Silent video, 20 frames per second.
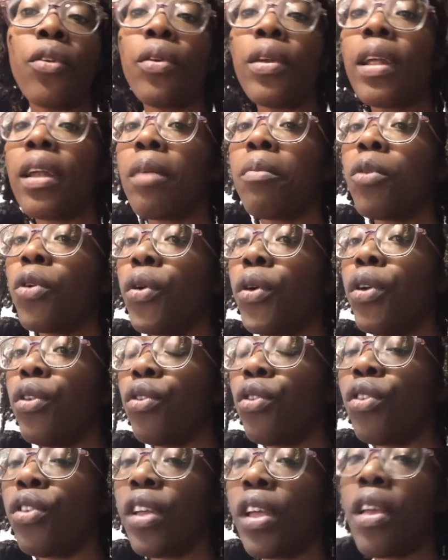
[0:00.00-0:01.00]
that I'm going to
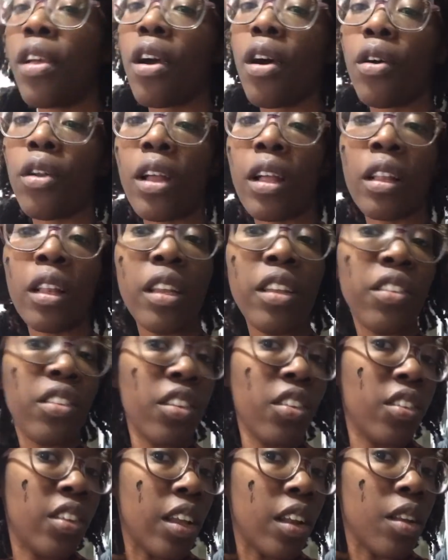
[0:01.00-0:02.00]
take out at least 1
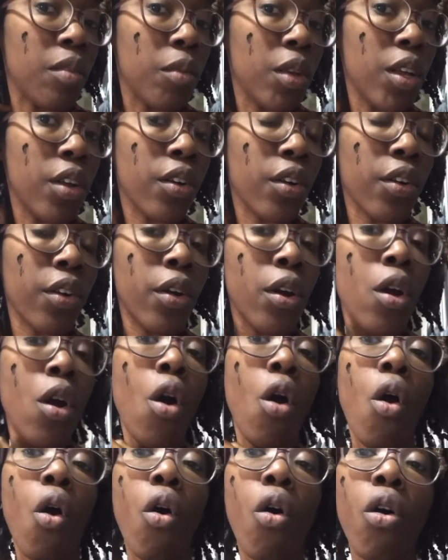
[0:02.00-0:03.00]
centimeter
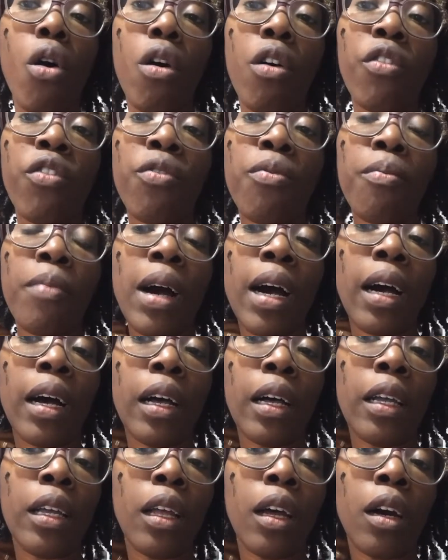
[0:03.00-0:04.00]
of
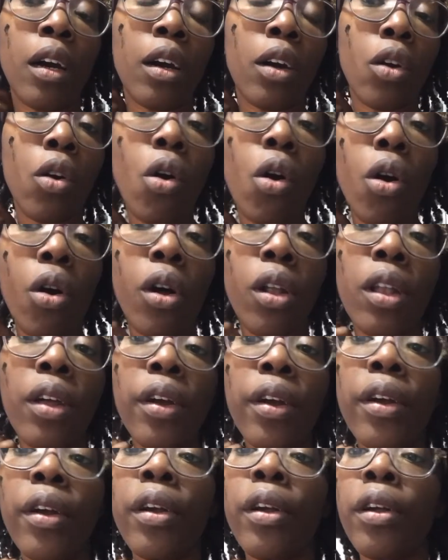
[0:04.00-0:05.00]
my
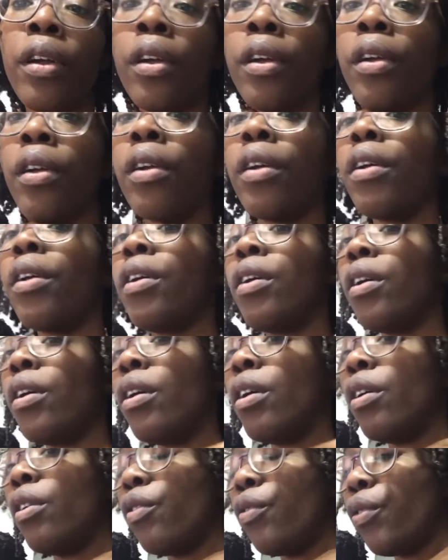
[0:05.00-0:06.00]
collar
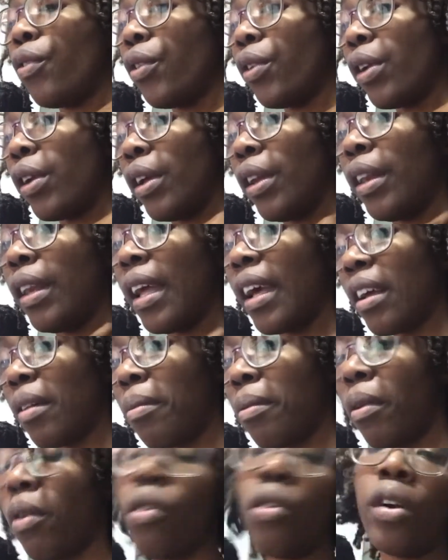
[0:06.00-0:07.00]
for the neck,
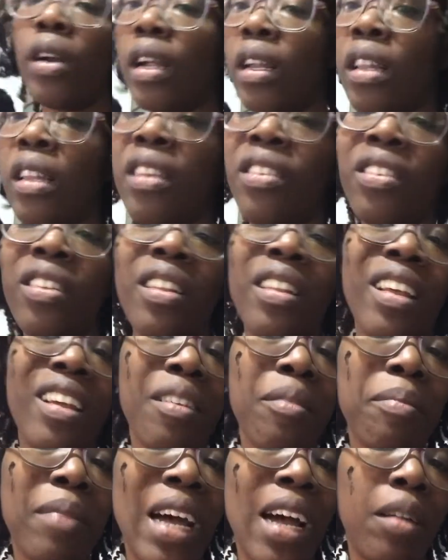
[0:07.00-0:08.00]
or at least the
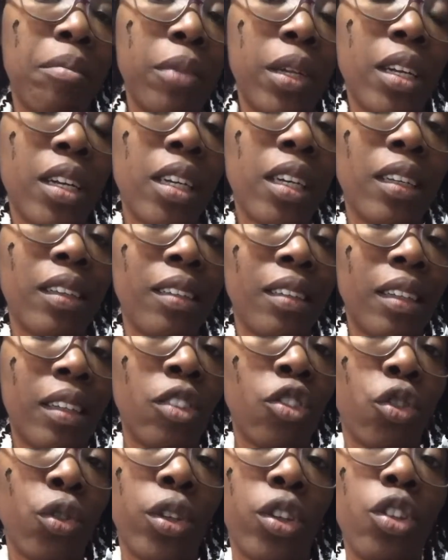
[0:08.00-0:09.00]
neckband, because it's
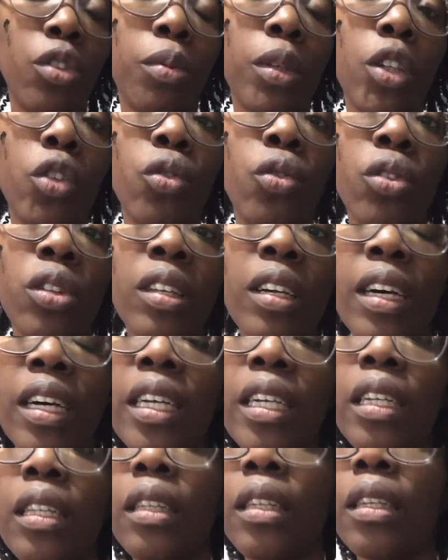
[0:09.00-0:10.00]
going to be too tight.